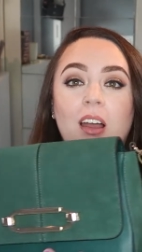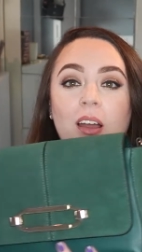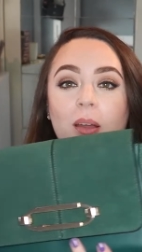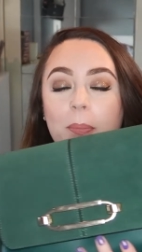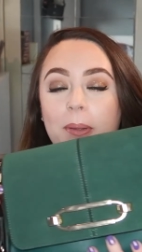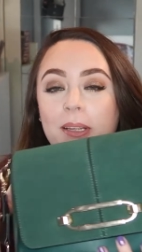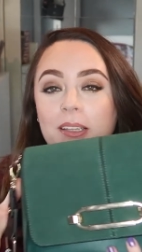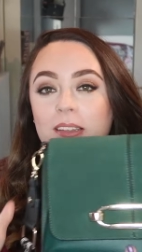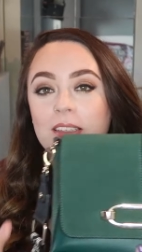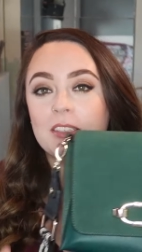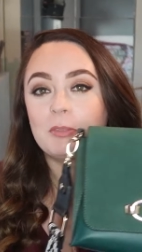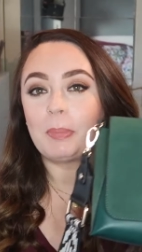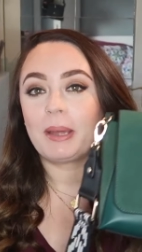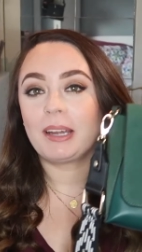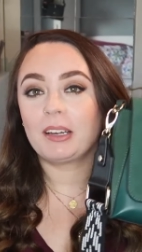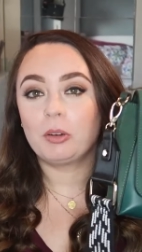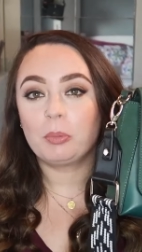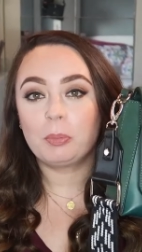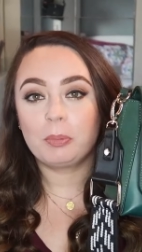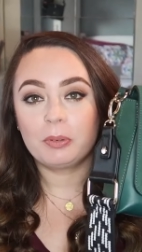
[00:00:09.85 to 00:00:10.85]
I picked this
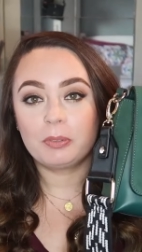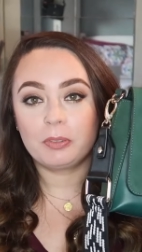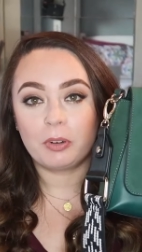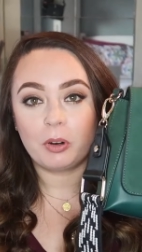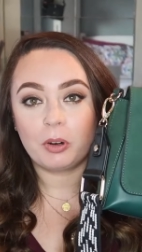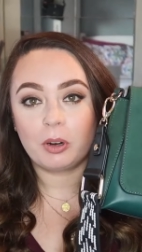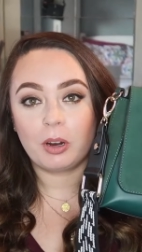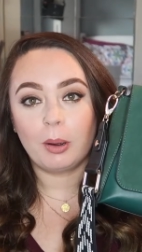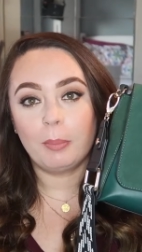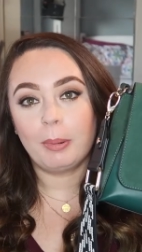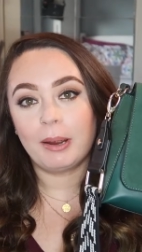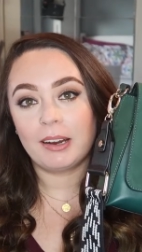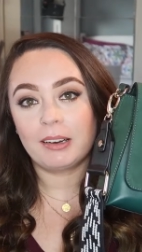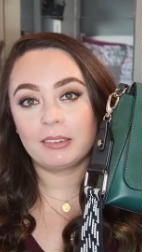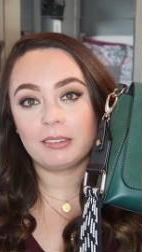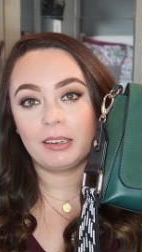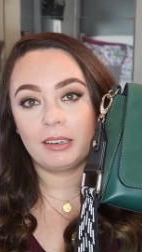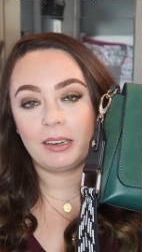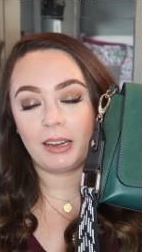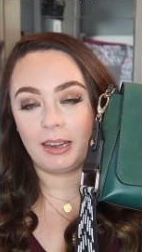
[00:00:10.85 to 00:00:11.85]
bag up for a
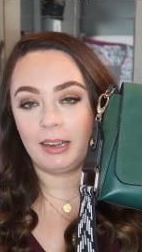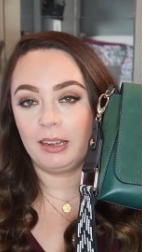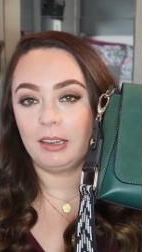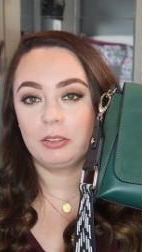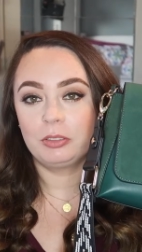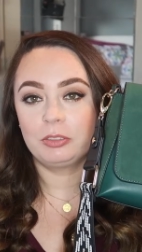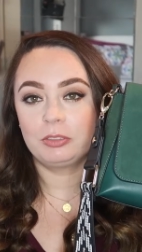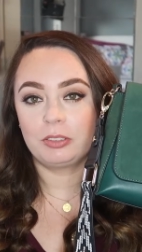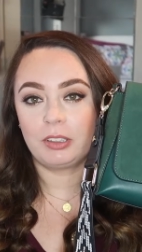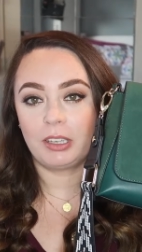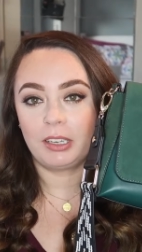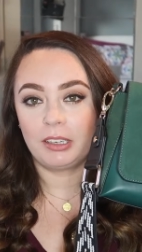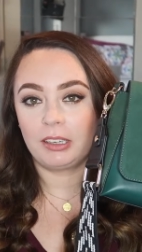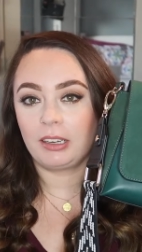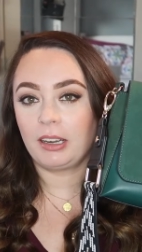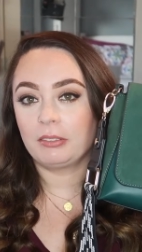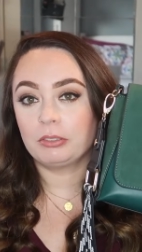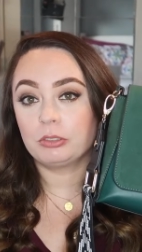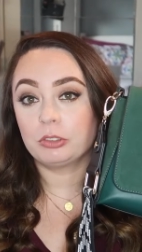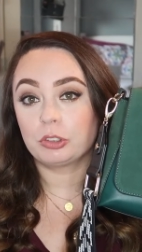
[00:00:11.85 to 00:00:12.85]
bargain and a half and
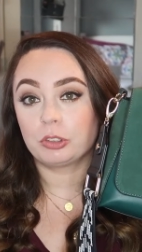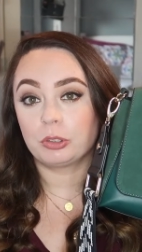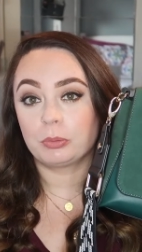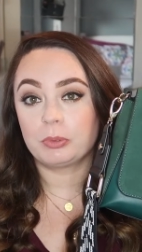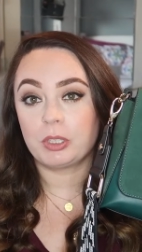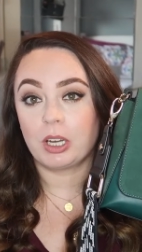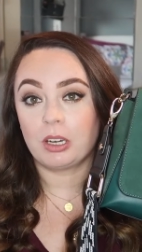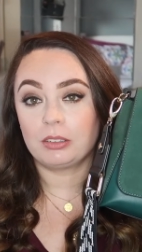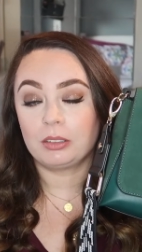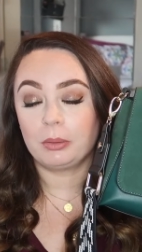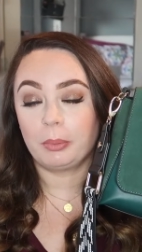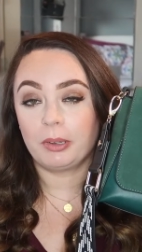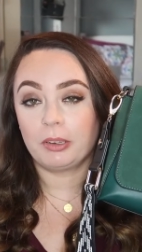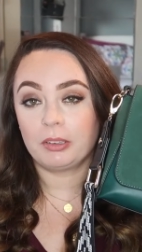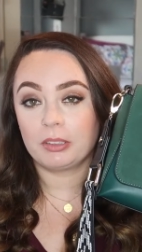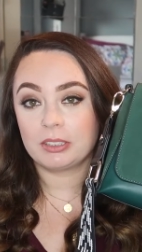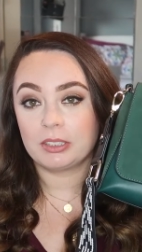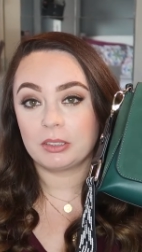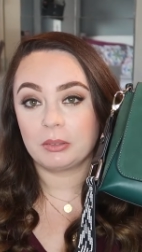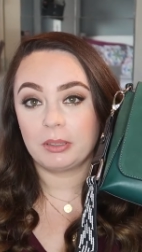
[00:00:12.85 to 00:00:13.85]
I haven't shut up talking
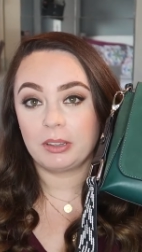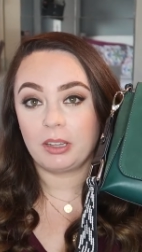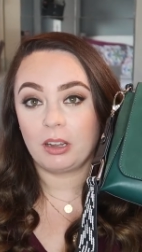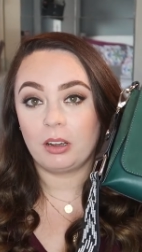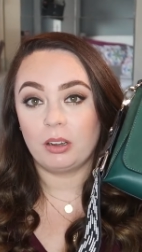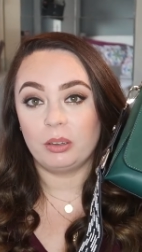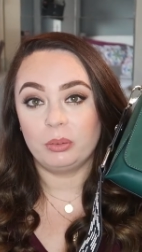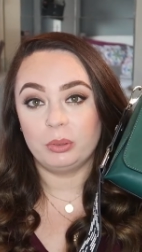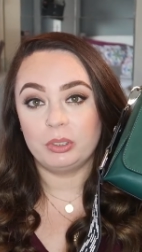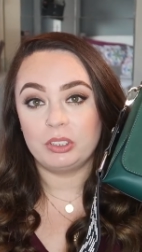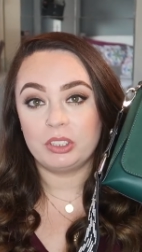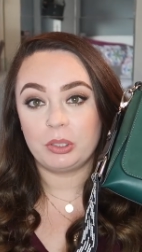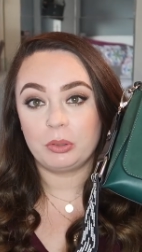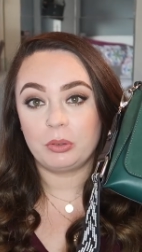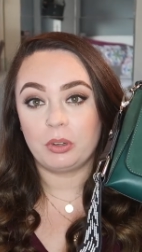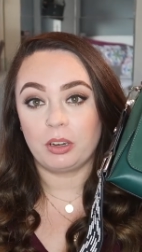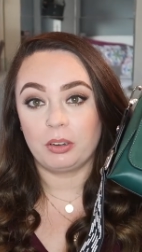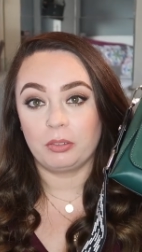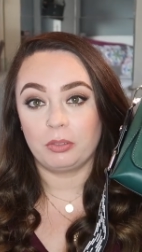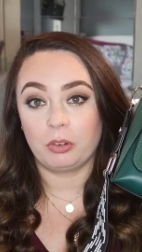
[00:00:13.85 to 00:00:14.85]
about it, so I thought I would do
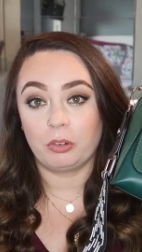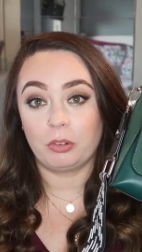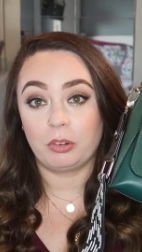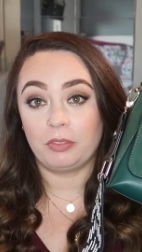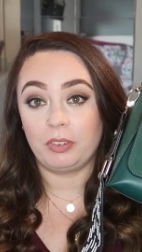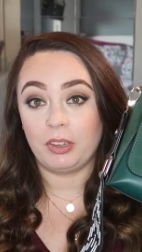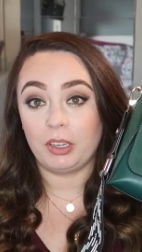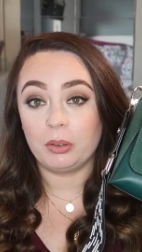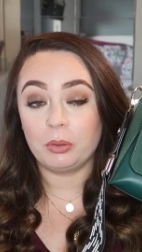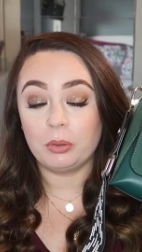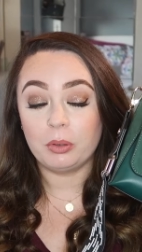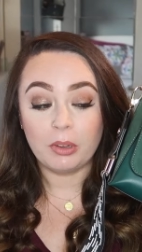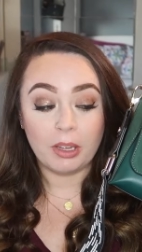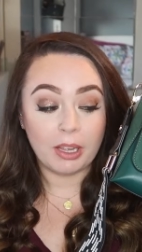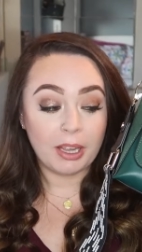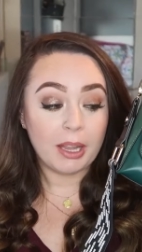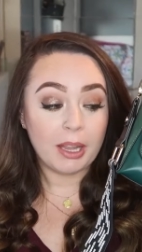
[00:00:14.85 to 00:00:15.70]
kind of a review.